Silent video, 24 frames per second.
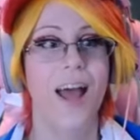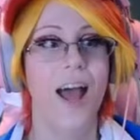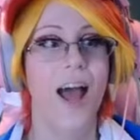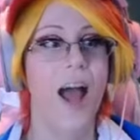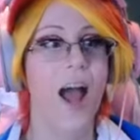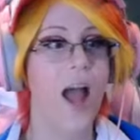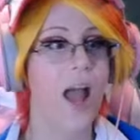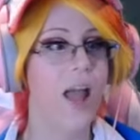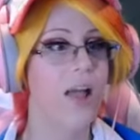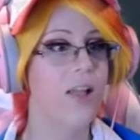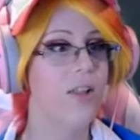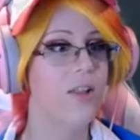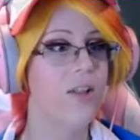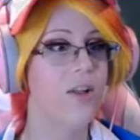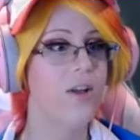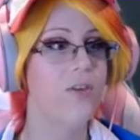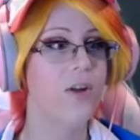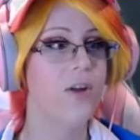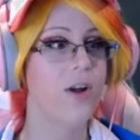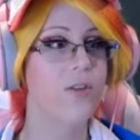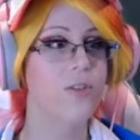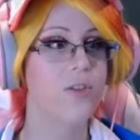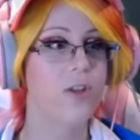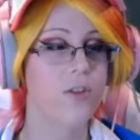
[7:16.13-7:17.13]
I love
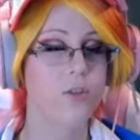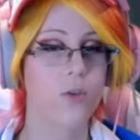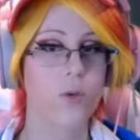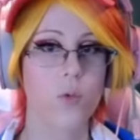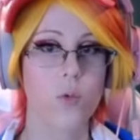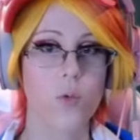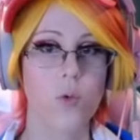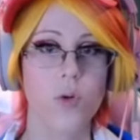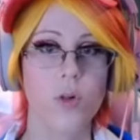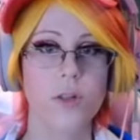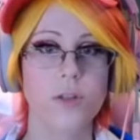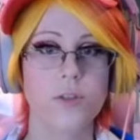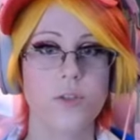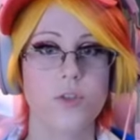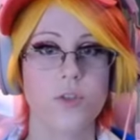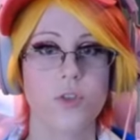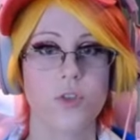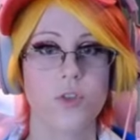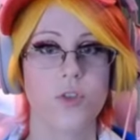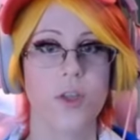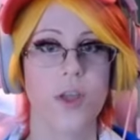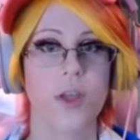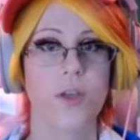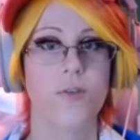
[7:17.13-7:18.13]
how Tentacruel is
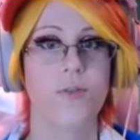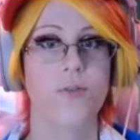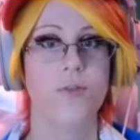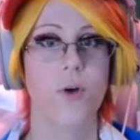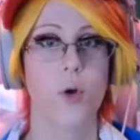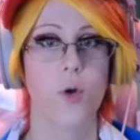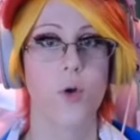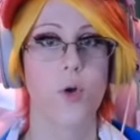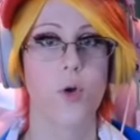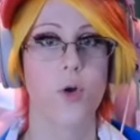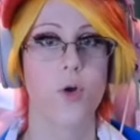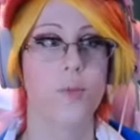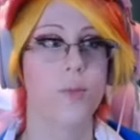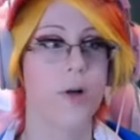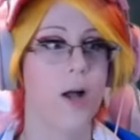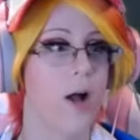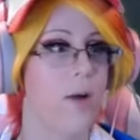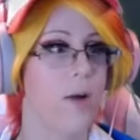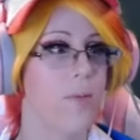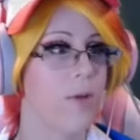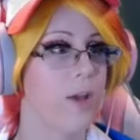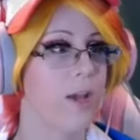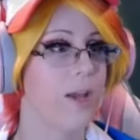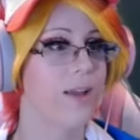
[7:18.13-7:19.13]
just like photo
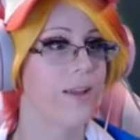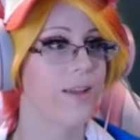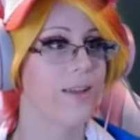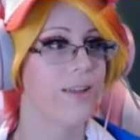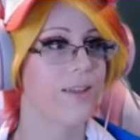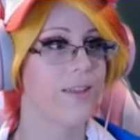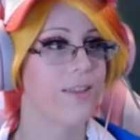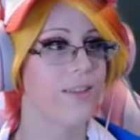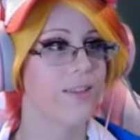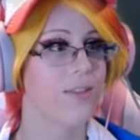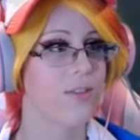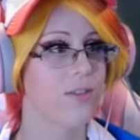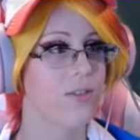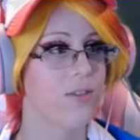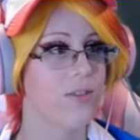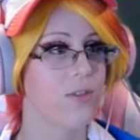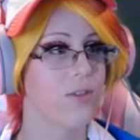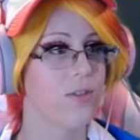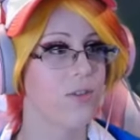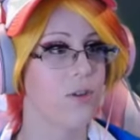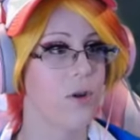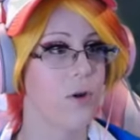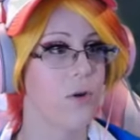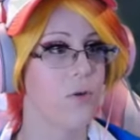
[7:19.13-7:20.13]
bombing.
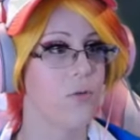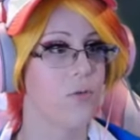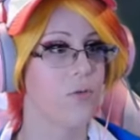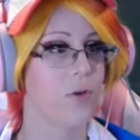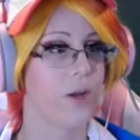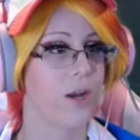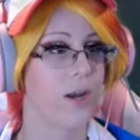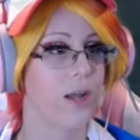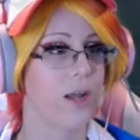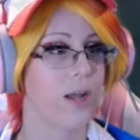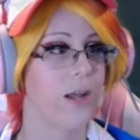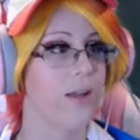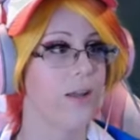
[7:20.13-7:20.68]
so funny.